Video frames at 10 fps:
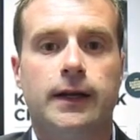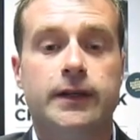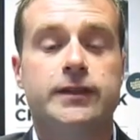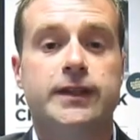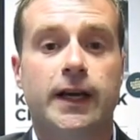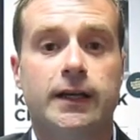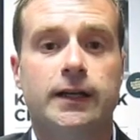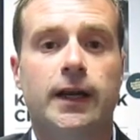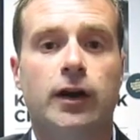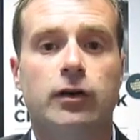is
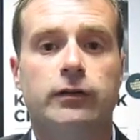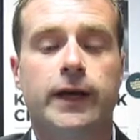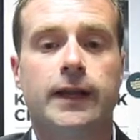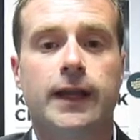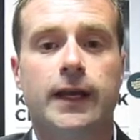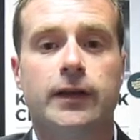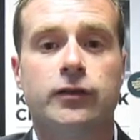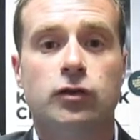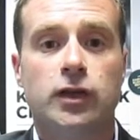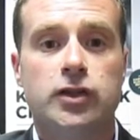taken care of, and that as
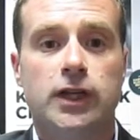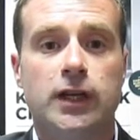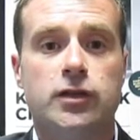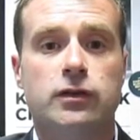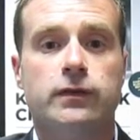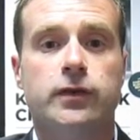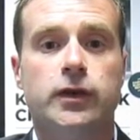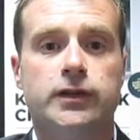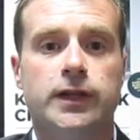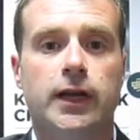soon as you get your
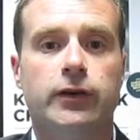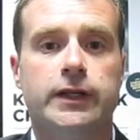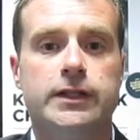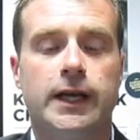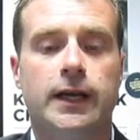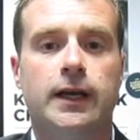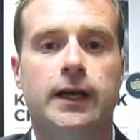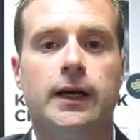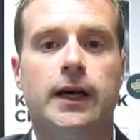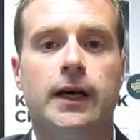first salary check,
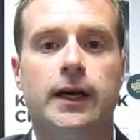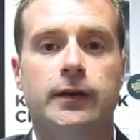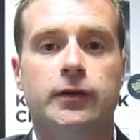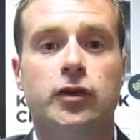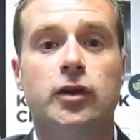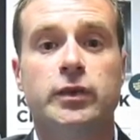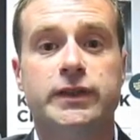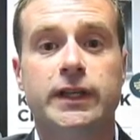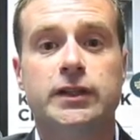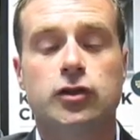a certain
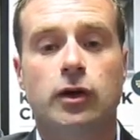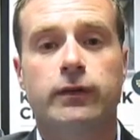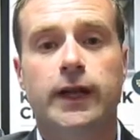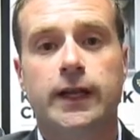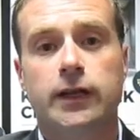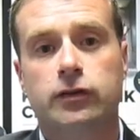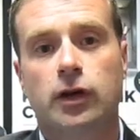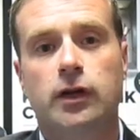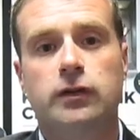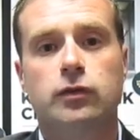percentage of that is
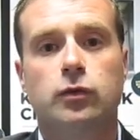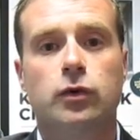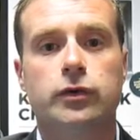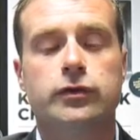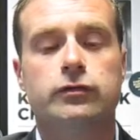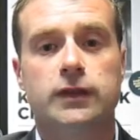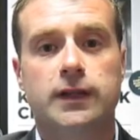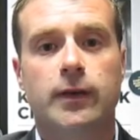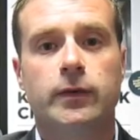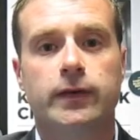going towards
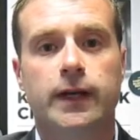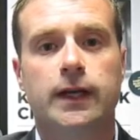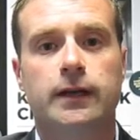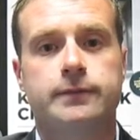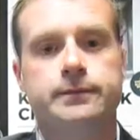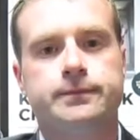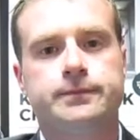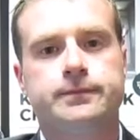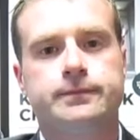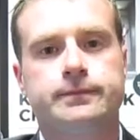retirement funding.
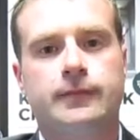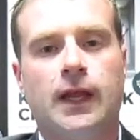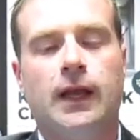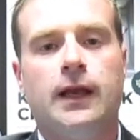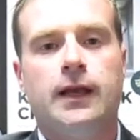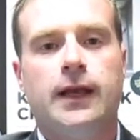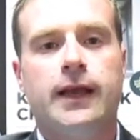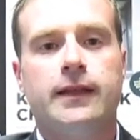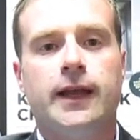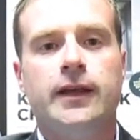
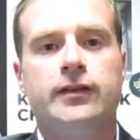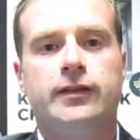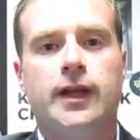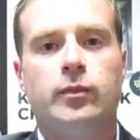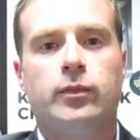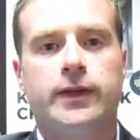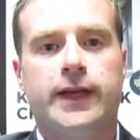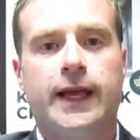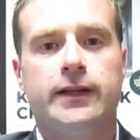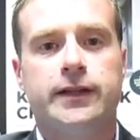Okay, the next step with
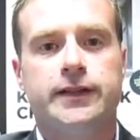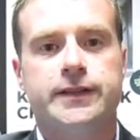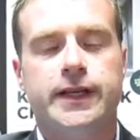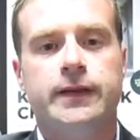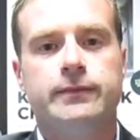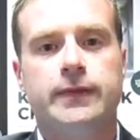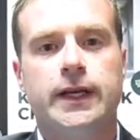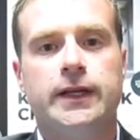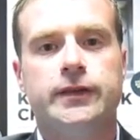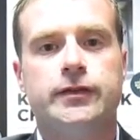candidate C
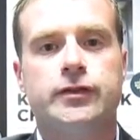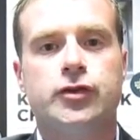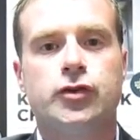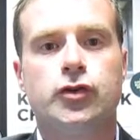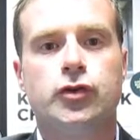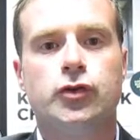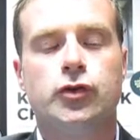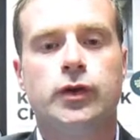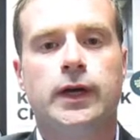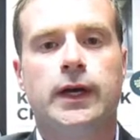is
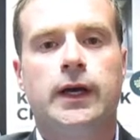to